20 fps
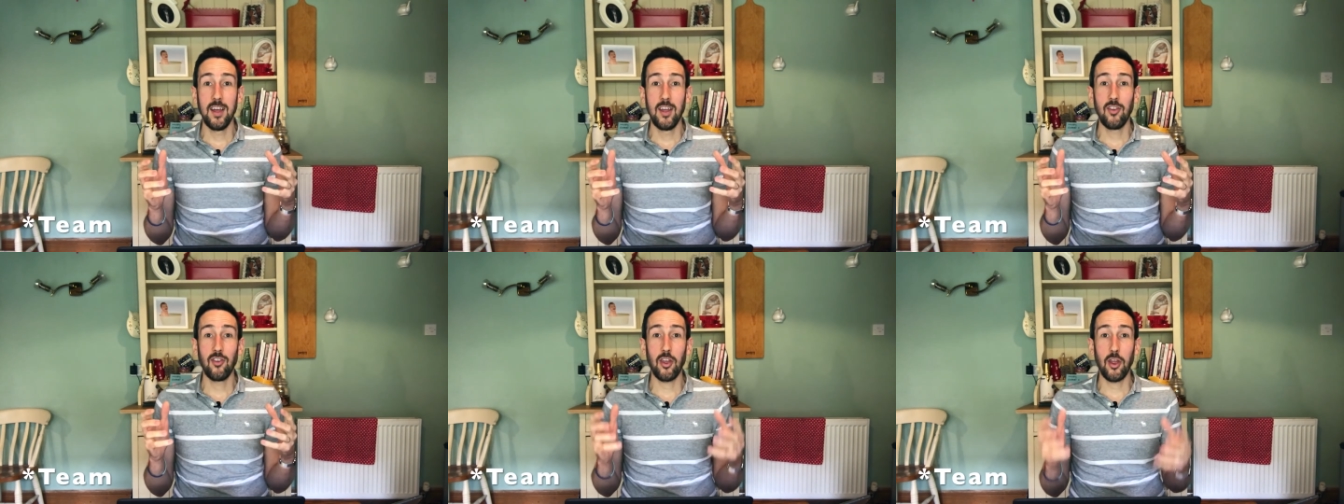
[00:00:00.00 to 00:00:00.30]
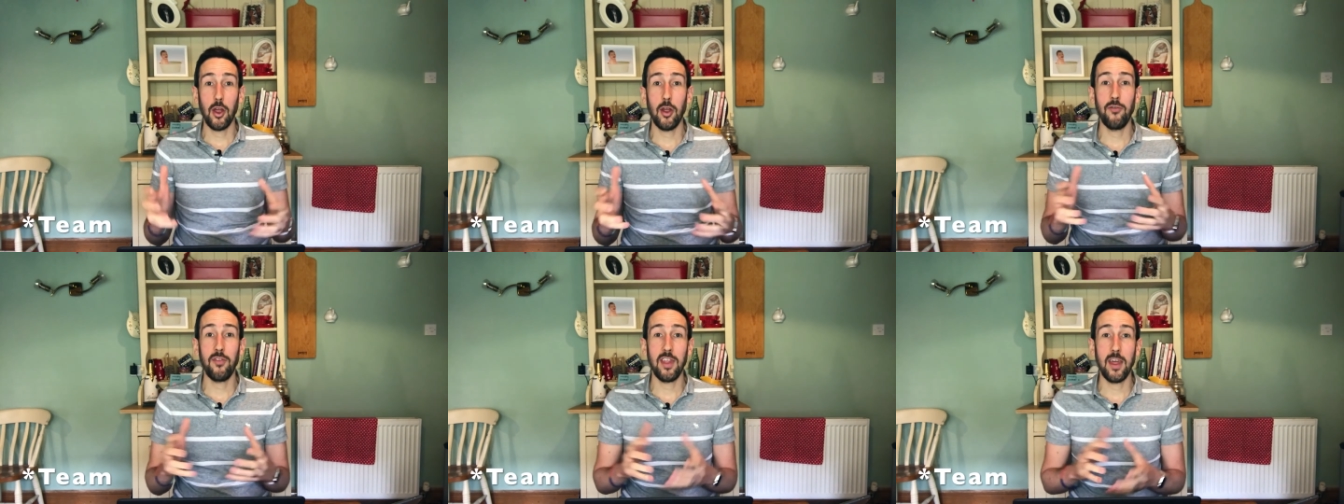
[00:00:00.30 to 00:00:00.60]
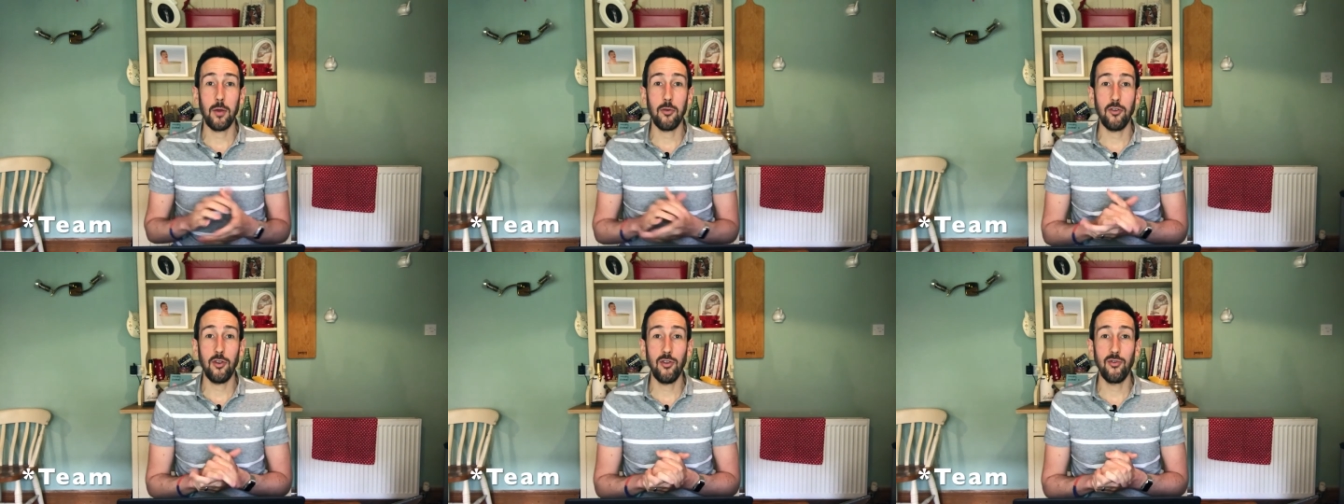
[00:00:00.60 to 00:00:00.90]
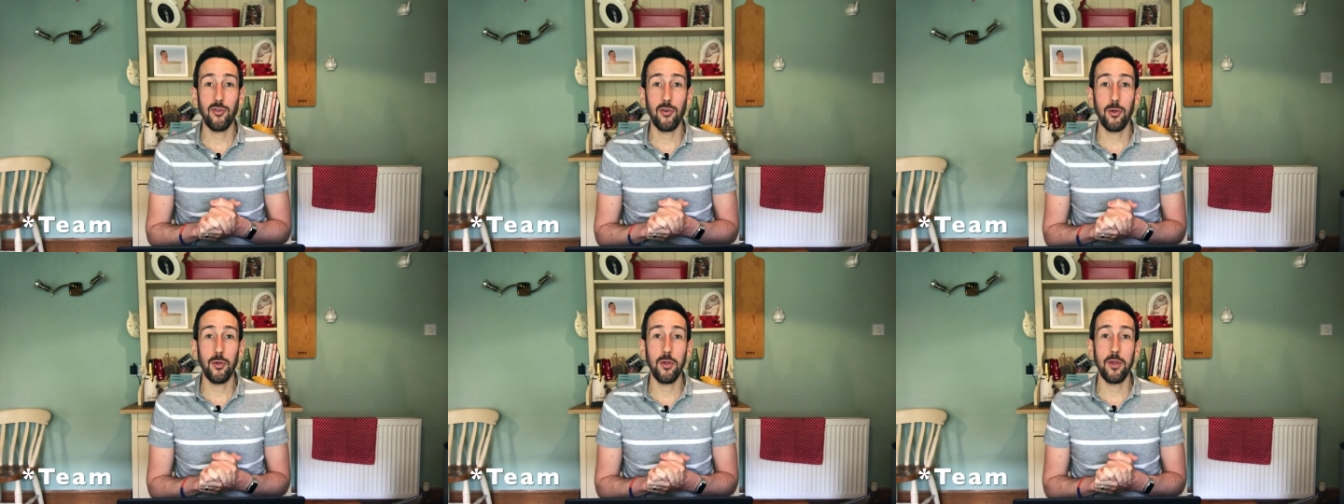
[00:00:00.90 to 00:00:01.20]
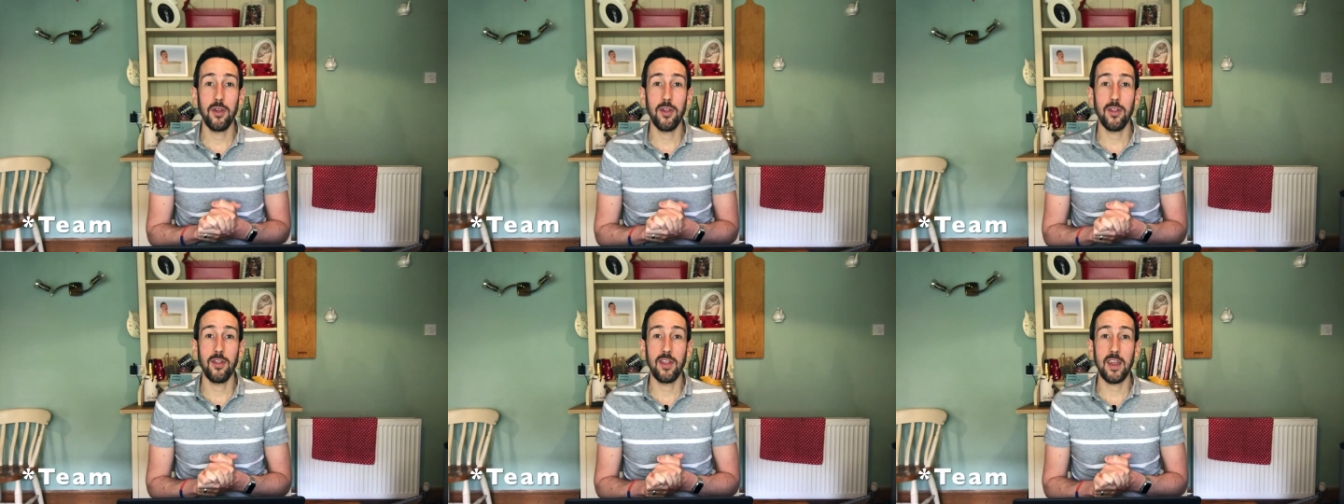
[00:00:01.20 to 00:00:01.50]
So hopefully that was useful.
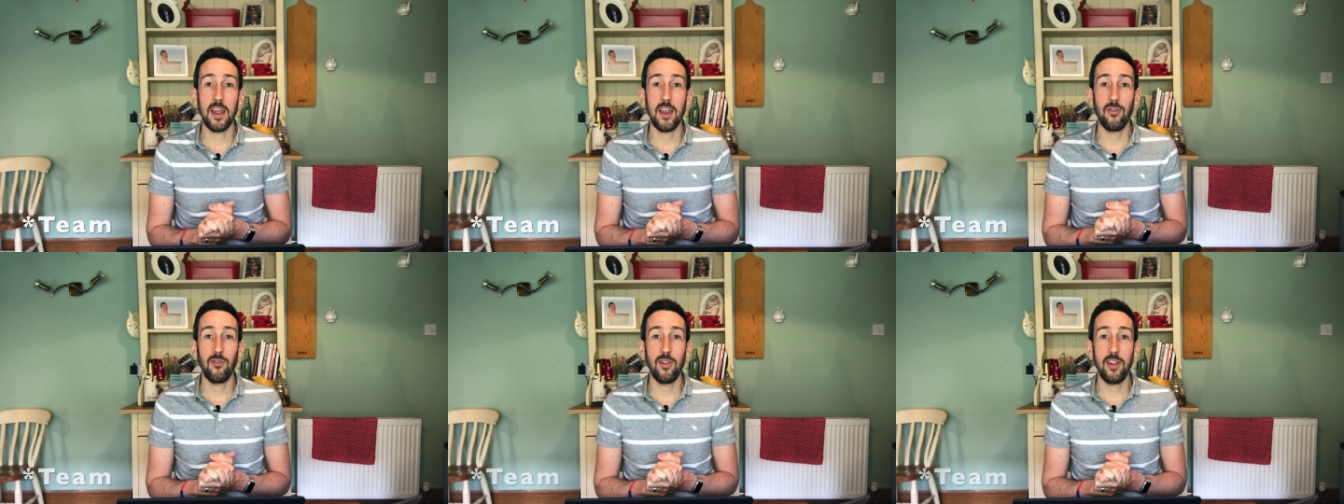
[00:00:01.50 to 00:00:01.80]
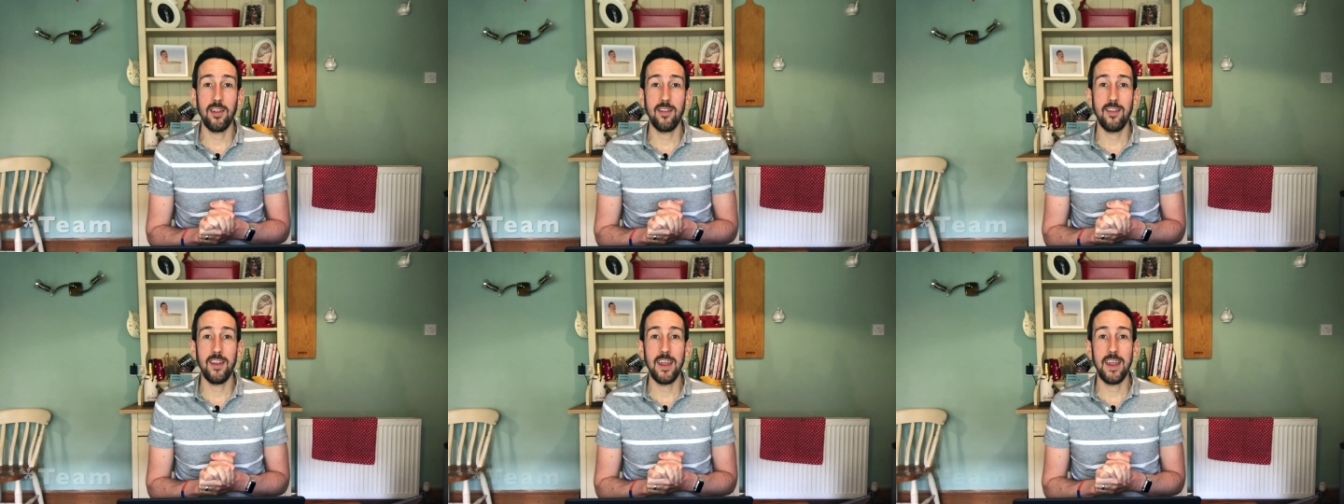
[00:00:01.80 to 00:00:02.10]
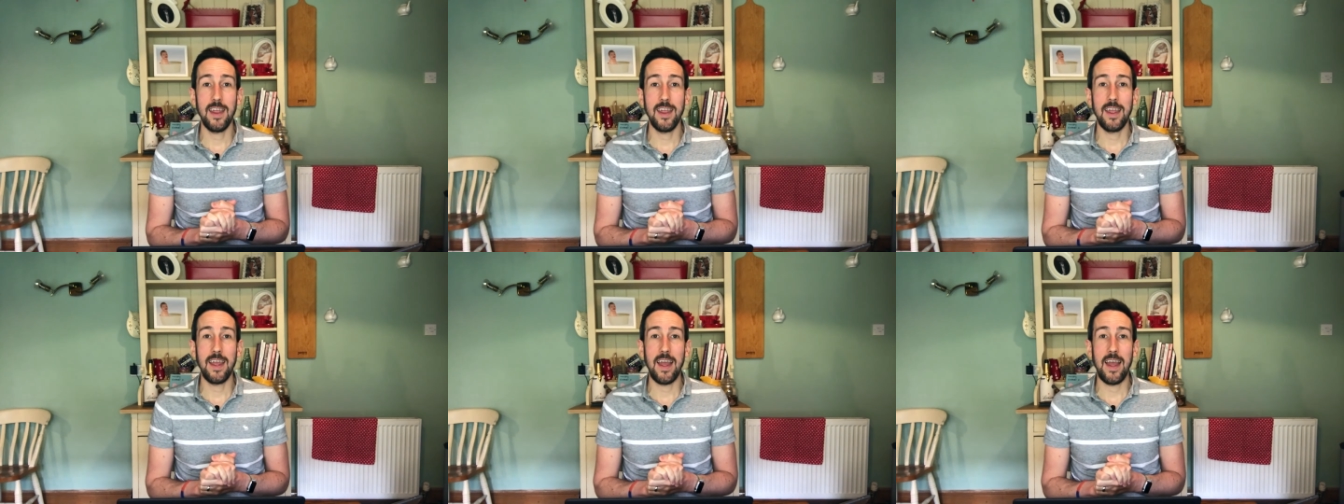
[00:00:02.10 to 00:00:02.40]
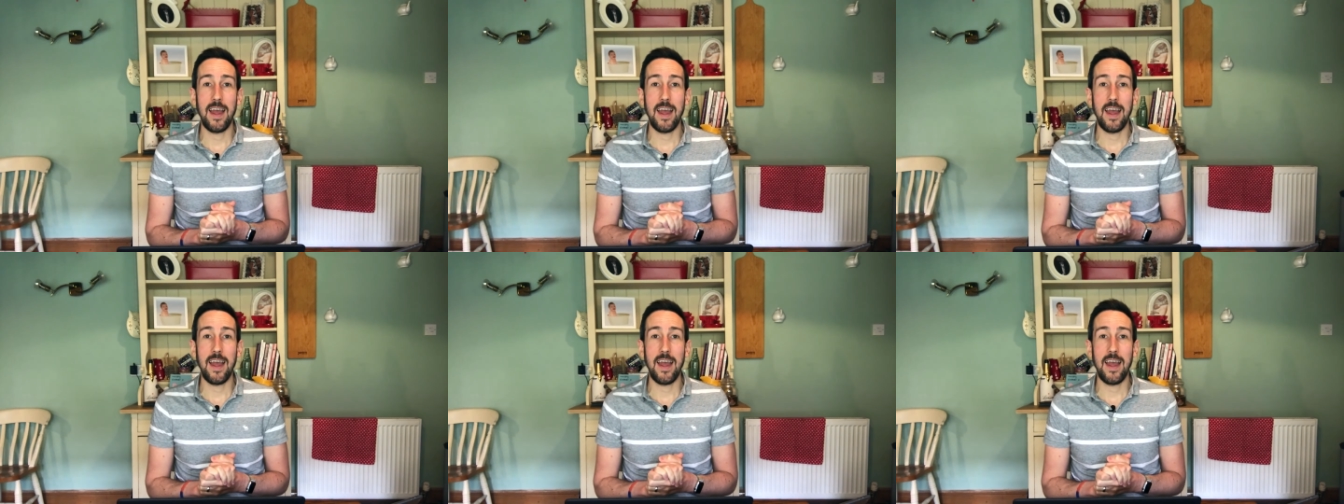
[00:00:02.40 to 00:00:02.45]
Thanks for listening.